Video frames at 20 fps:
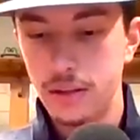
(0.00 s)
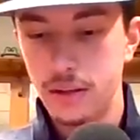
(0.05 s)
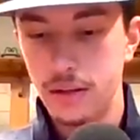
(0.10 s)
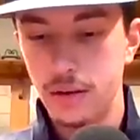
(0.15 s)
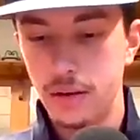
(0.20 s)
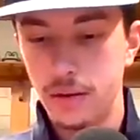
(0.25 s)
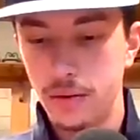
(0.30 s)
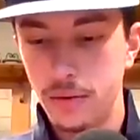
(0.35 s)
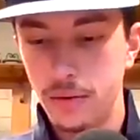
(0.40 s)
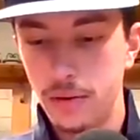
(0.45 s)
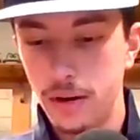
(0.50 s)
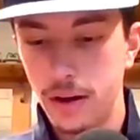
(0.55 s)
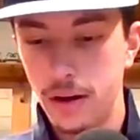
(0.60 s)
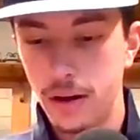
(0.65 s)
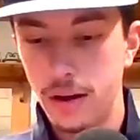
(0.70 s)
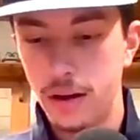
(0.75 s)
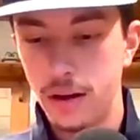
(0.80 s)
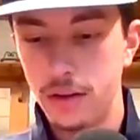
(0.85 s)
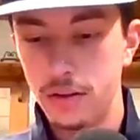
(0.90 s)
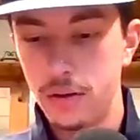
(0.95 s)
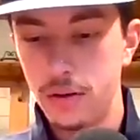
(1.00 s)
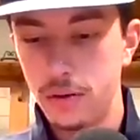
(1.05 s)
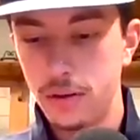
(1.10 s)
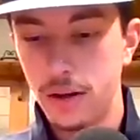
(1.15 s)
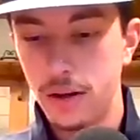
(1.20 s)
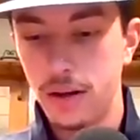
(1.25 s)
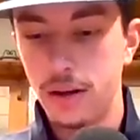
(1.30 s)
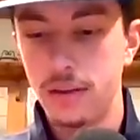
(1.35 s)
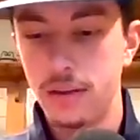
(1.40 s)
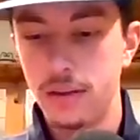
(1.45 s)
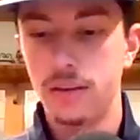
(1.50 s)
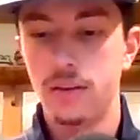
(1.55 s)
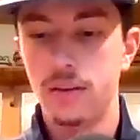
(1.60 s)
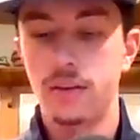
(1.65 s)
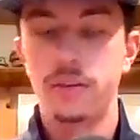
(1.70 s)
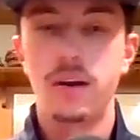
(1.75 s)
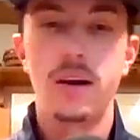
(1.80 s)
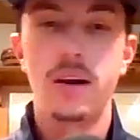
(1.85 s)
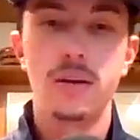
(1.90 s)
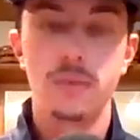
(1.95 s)
UConn,
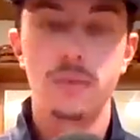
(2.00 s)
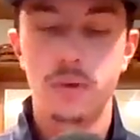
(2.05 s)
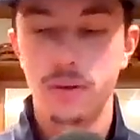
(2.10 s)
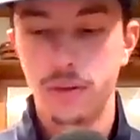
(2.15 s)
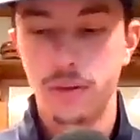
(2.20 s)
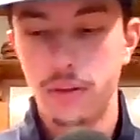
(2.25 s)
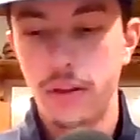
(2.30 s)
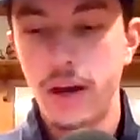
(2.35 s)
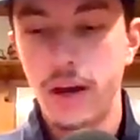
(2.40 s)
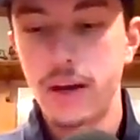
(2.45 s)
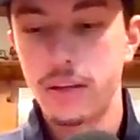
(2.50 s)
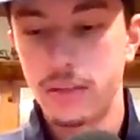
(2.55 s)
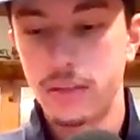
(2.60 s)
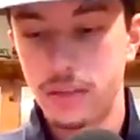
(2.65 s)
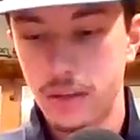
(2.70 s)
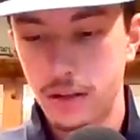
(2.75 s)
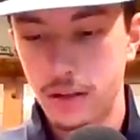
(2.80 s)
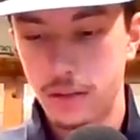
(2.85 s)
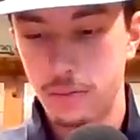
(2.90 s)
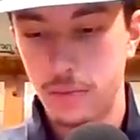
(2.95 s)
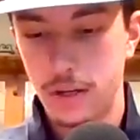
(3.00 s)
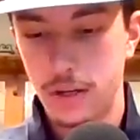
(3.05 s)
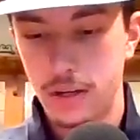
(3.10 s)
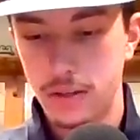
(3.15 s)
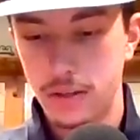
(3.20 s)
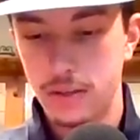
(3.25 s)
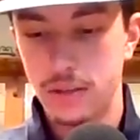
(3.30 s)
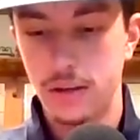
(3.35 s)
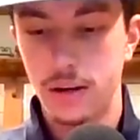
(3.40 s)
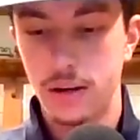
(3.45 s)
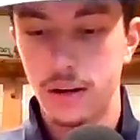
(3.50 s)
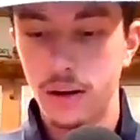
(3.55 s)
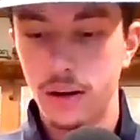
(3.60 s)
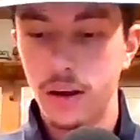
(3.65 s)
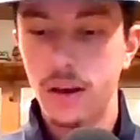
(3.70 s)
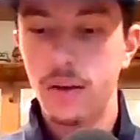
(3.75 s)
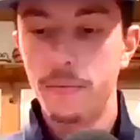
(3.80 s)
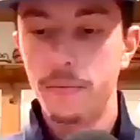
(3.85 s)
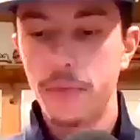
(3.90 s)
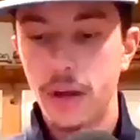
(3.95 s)
the last 6 minutes
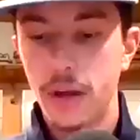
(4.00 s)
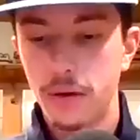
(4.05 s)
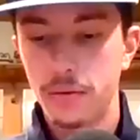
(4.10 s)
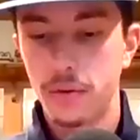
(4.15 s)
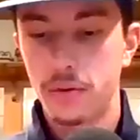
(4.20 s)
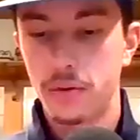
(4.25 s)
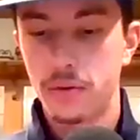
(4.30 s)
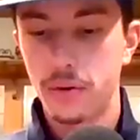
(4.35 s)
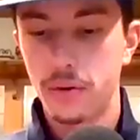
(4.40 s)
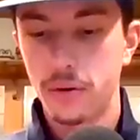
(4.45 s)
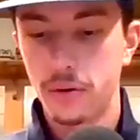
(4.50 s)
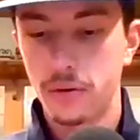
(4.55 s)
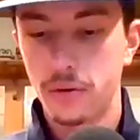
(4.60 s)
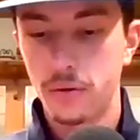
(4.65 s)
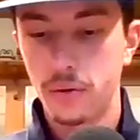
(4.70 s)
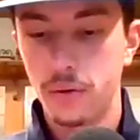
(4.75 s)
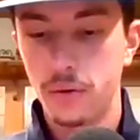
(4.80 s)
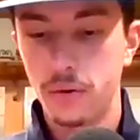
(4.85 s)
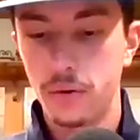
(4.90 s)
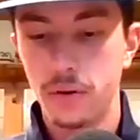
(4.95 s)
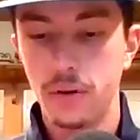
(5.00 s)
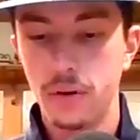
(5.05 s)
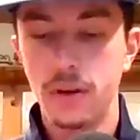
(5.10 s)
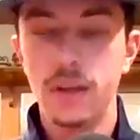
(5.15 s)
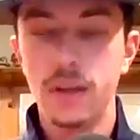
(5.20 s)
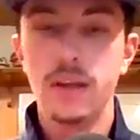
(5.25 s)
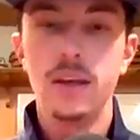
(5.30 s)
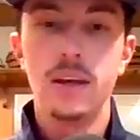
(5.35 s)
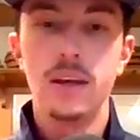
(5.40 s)
there of the third quarter